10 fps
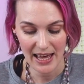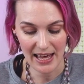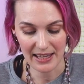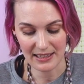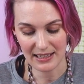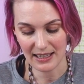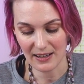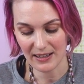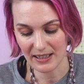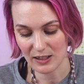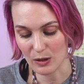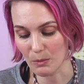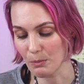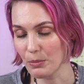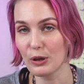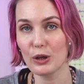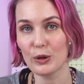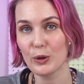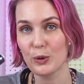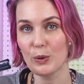And there is some
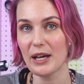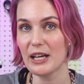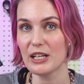blue